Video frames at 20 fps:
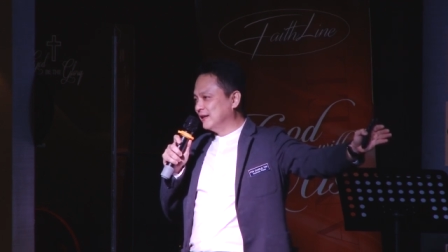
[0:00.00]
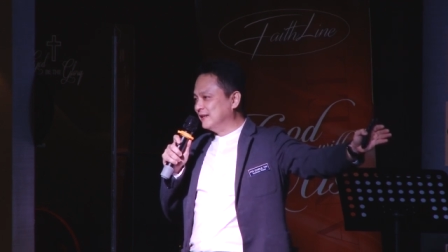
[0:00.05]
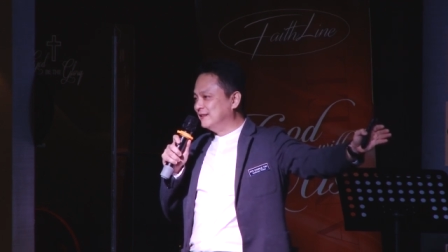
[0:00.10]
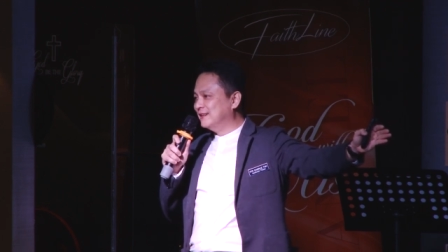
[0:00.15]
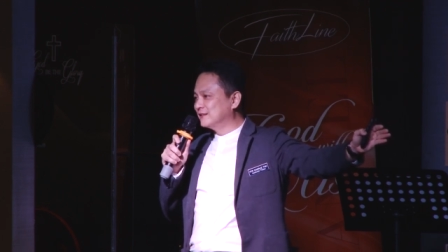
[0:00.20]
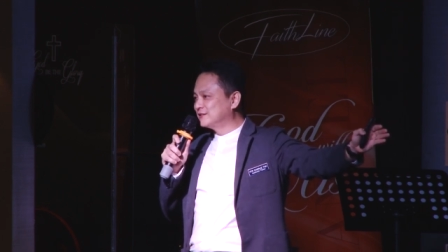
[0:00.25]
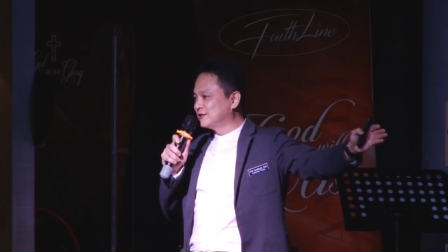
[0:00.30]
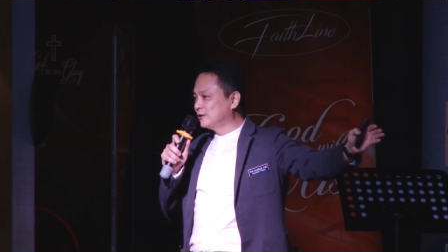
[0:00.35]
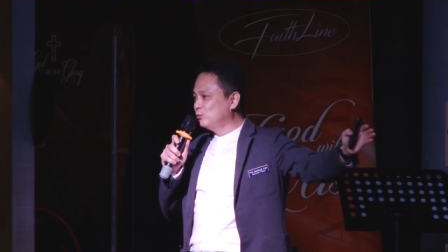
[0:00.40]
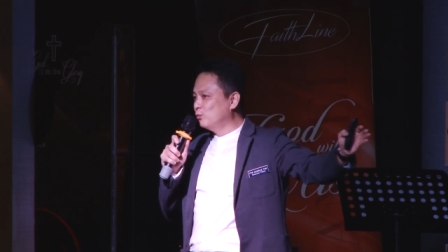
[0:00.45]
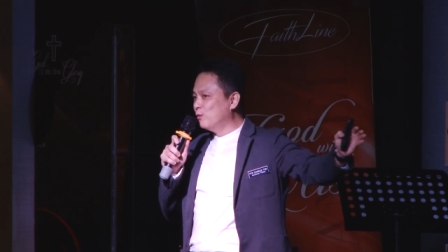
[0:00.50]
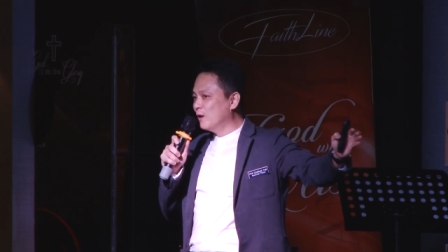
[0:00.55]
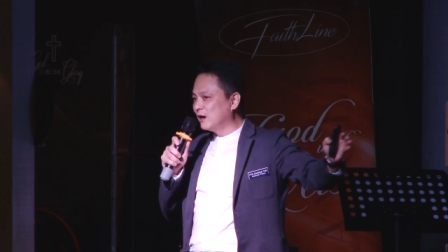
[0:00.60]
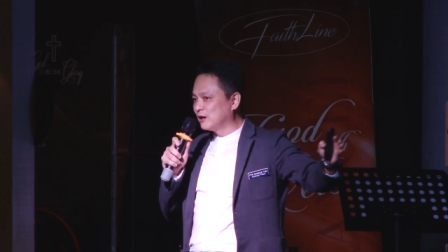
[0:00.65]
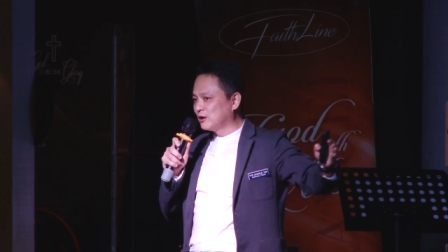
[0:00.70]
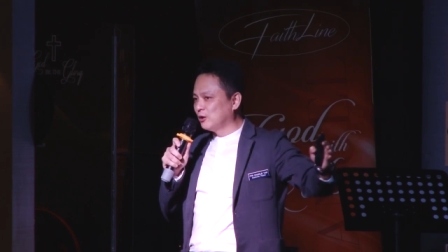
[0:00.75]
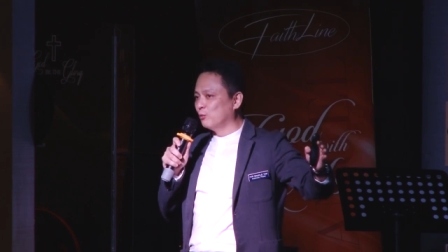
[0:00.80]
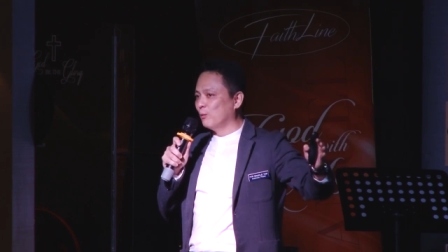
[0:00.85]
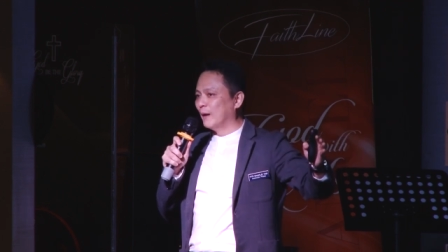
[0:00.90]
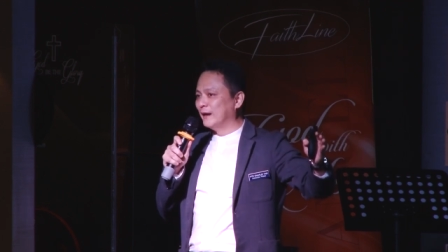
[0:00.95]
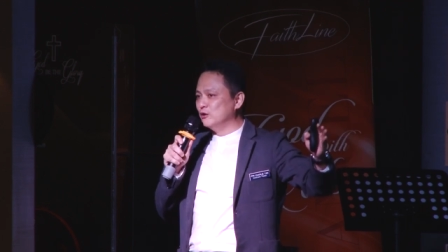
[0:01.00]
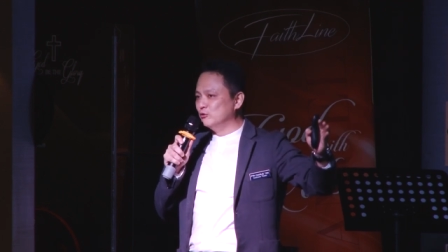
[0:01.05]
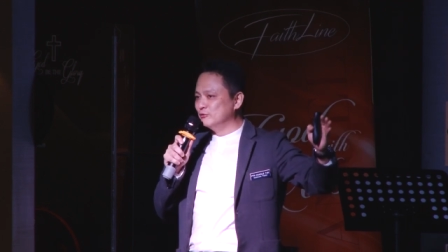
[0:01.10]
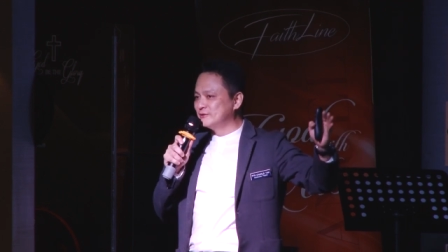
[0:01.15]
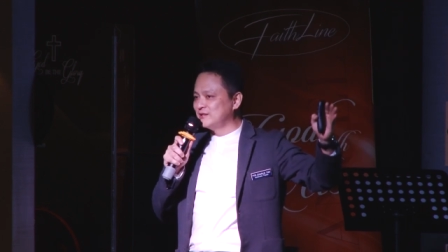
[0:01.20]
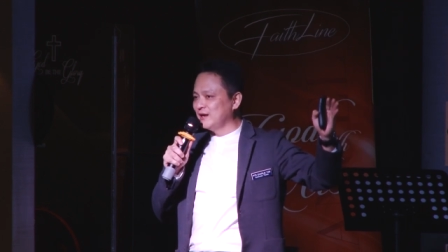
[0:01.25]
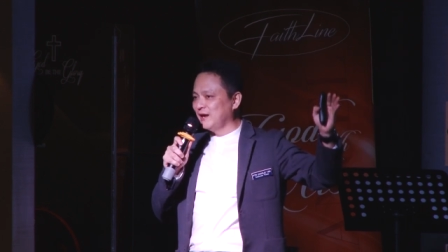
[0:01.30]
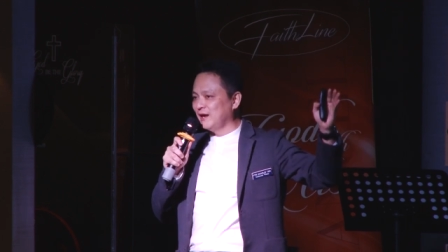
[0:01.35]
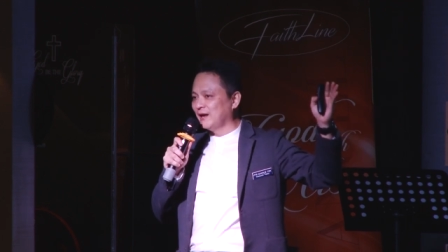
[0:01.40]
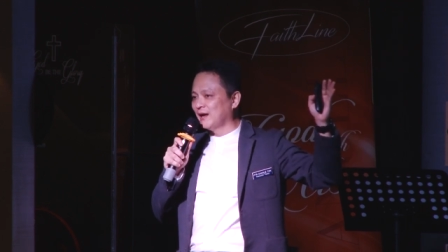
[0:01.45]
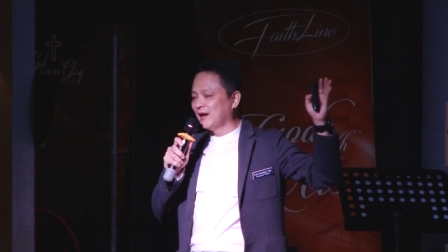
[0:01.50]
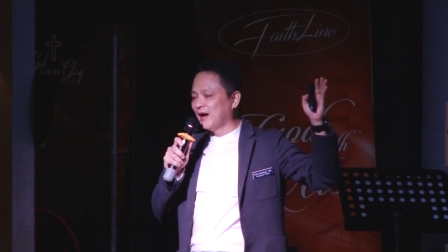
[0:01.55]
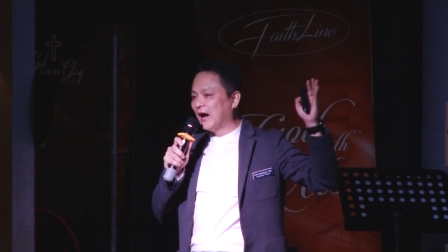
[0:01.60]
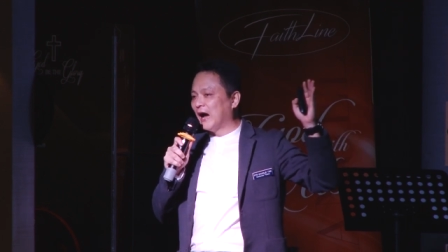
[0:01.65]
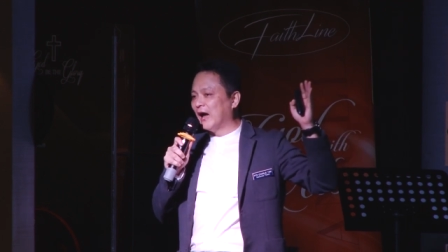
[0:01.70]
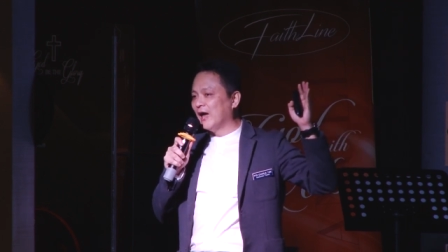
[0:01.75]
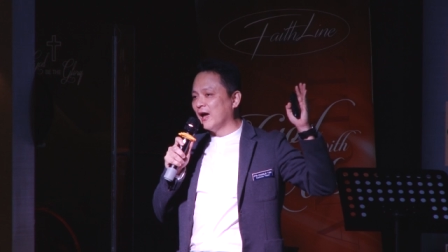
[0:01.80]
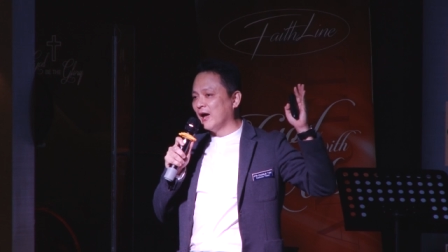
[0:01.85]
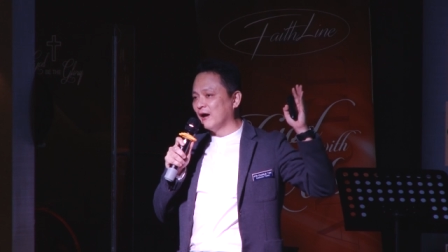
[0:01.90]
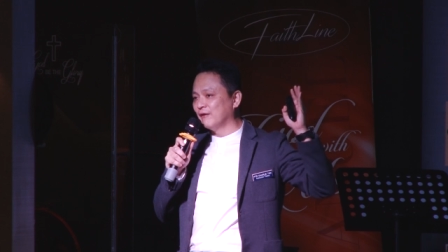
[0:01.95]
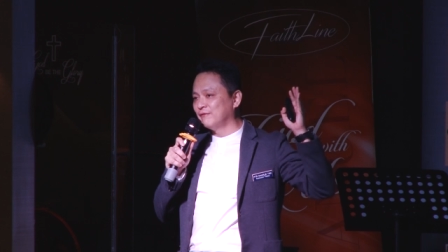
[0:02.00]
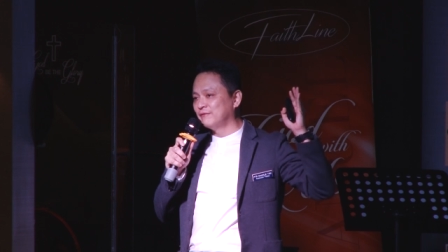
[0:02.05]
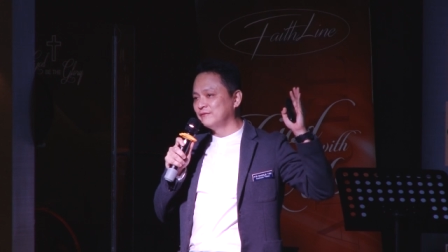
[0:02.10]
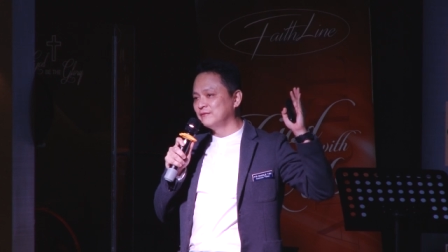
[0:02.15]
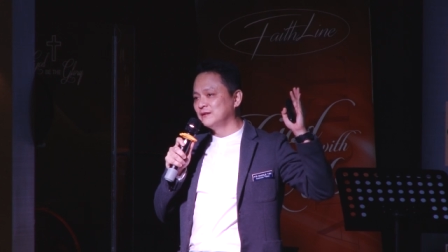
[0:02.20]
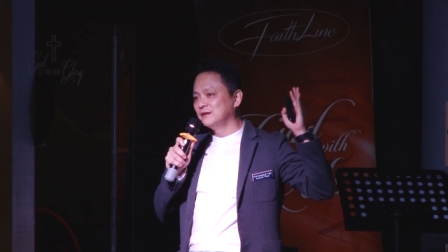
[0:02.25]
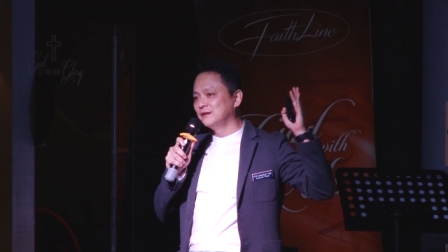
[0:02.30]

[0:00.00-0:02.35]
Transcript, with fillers: It doesn't work when you say, I have